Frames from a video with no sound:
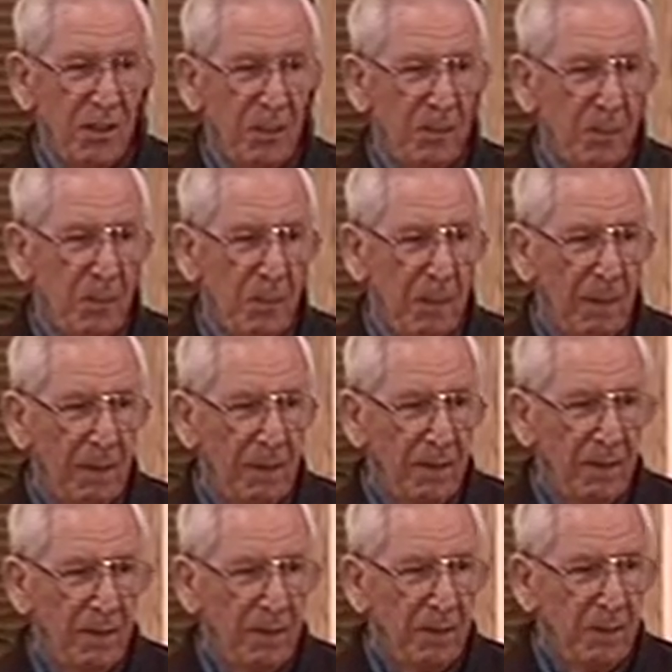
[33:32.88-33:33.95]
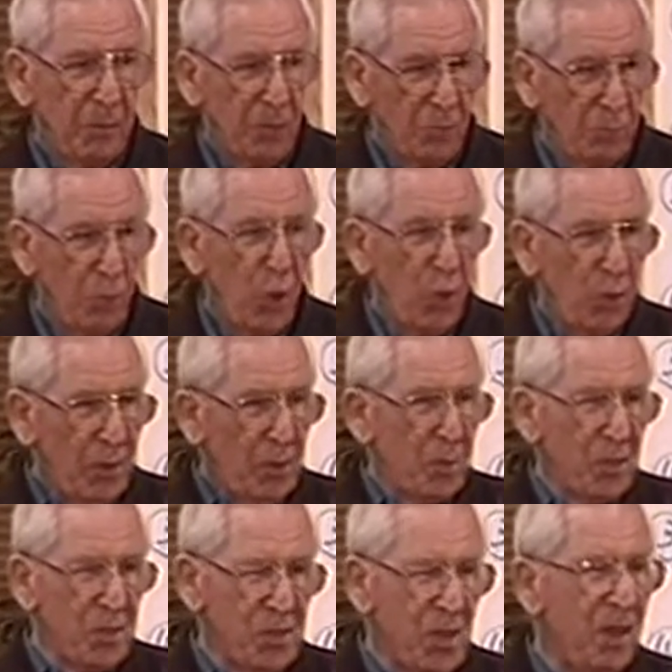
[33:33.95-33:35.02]
him. Beautifully
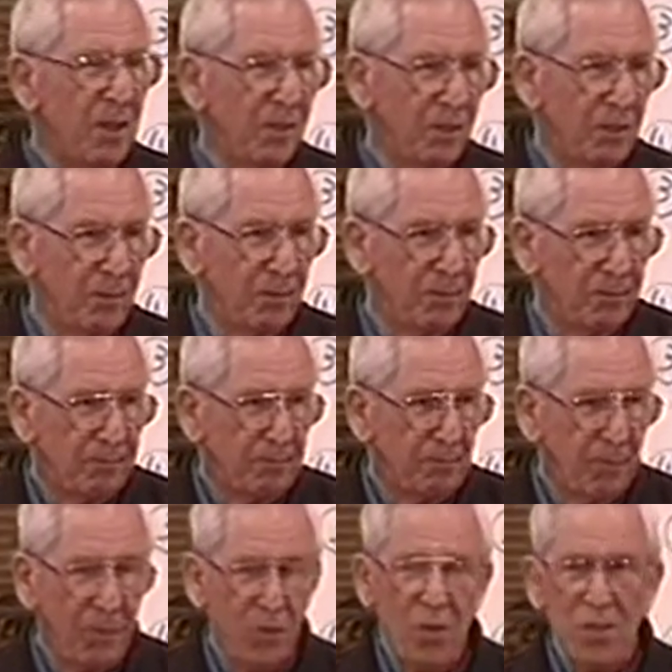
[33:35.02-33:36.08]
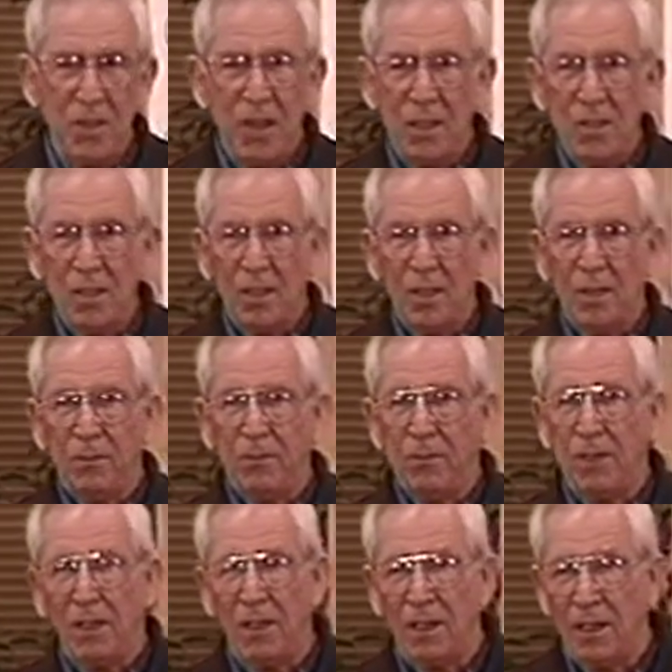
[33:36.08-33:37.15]
presented, enthusiastically
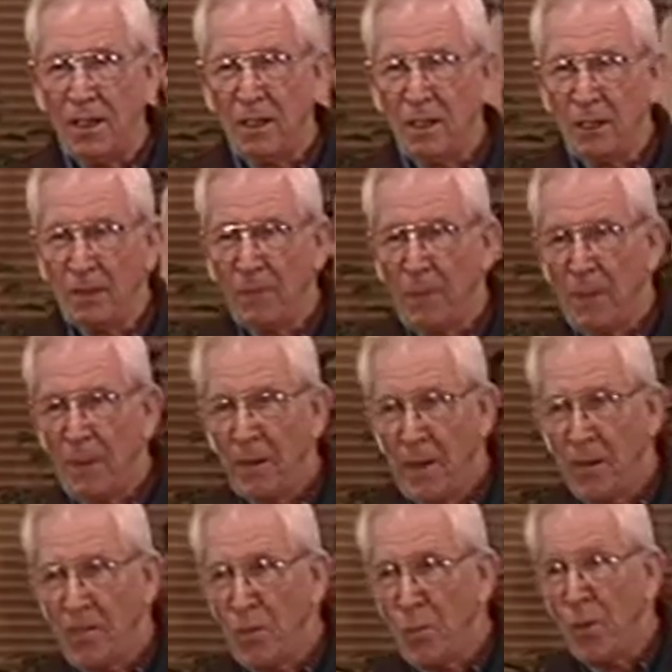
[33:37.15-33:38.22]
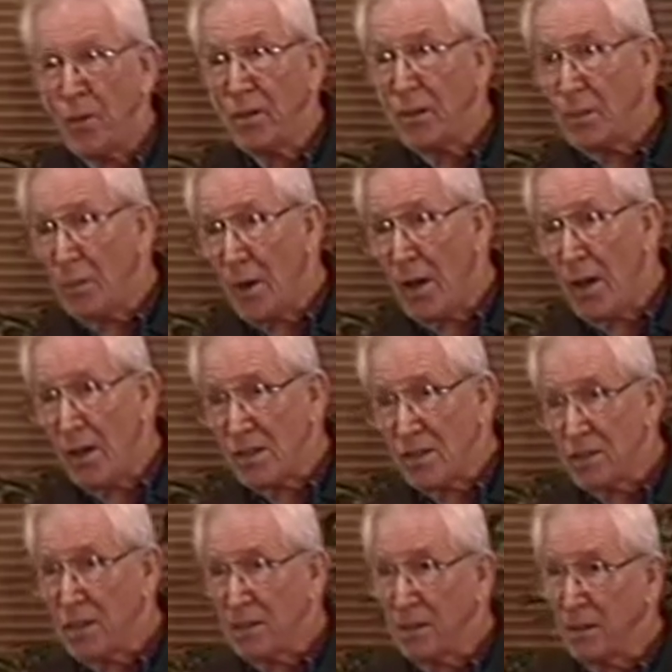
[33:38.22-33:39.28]
declared. Everybody admires it,